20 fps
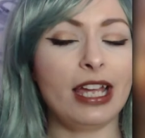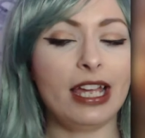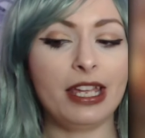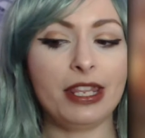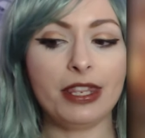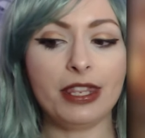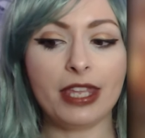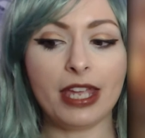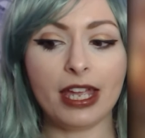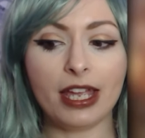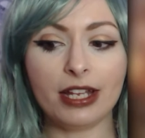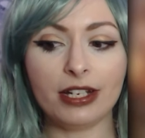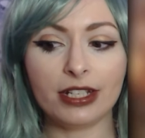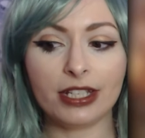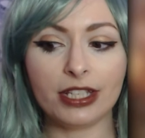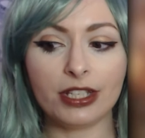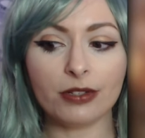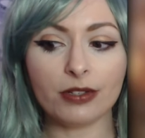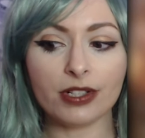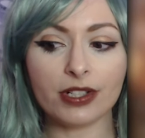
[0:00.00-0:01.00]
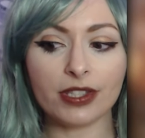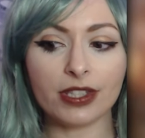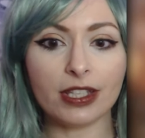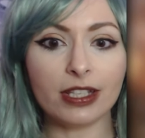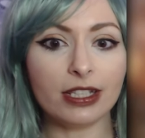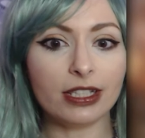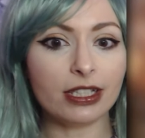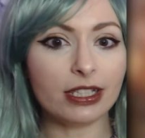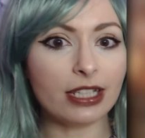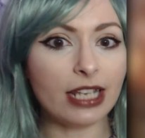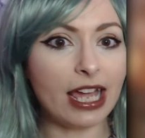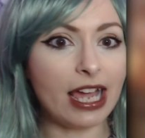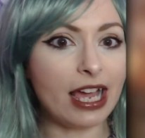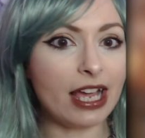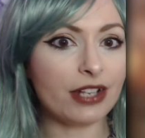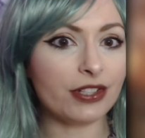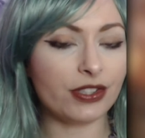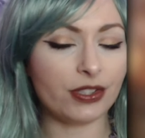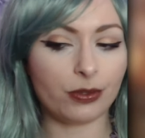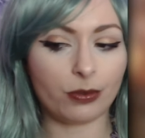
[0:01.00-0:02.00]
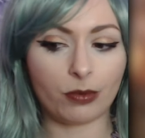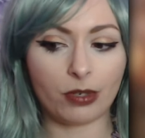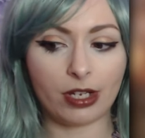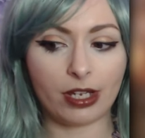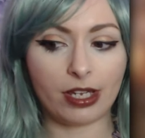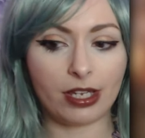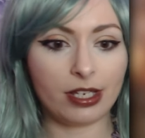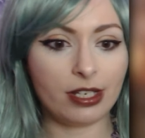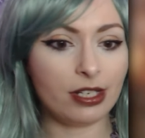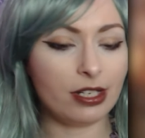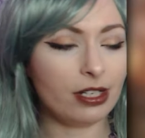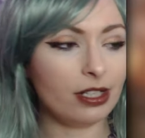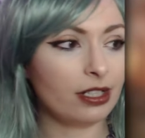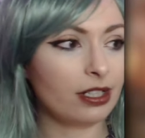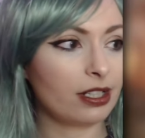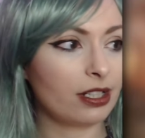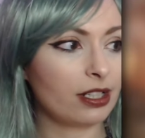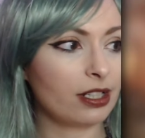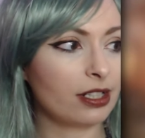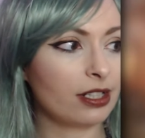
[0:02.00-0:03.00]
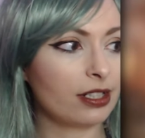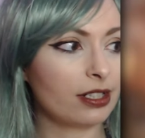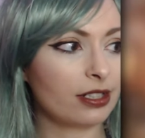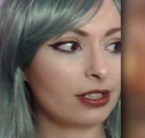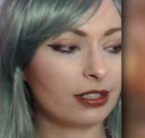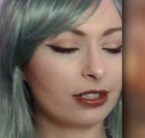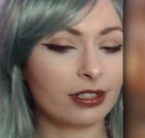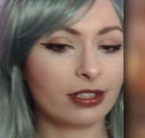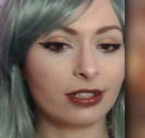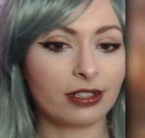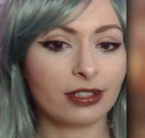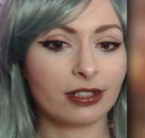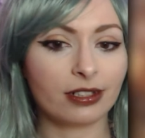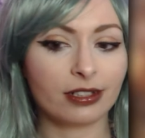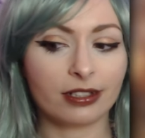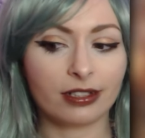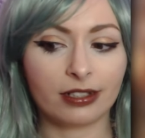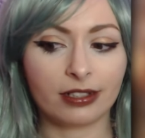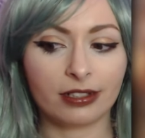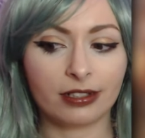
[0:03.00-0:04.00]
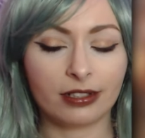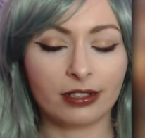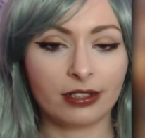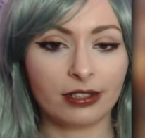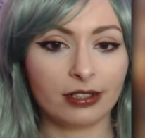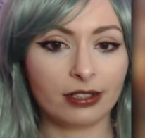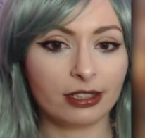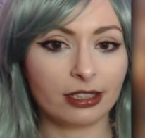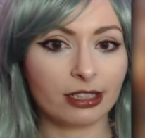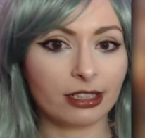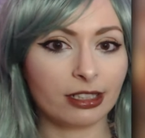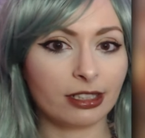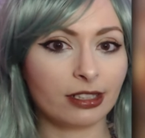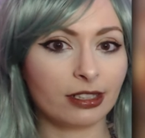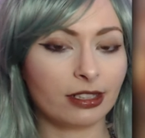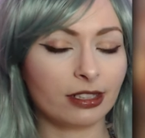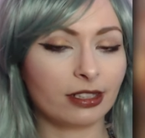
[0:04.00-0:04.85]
And then here's the last one To War and